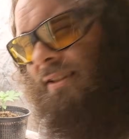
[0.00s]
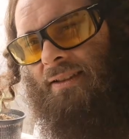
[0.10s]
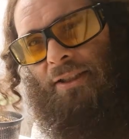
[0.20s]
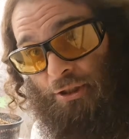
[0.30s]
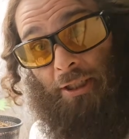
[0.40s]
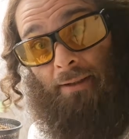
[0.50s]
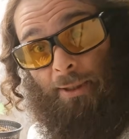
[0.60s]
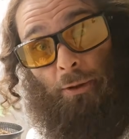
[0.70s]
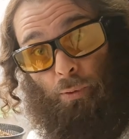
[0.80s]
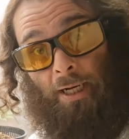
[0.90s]
a
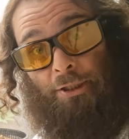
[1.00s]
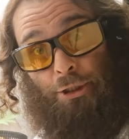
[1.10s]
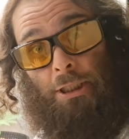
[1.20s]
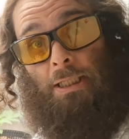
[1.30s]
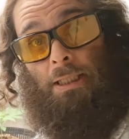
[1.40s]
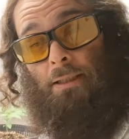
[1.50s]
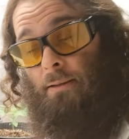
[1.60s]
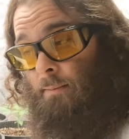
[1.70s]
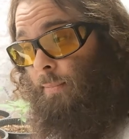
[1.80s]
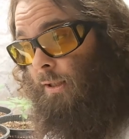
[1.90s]
legitimate question
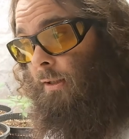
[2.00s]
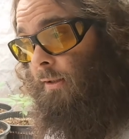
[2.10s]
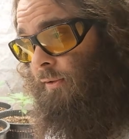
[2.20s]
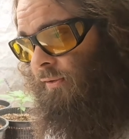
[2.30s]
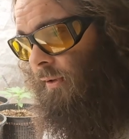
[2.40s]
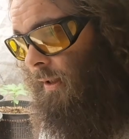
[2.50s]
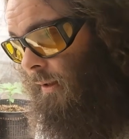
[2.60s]
because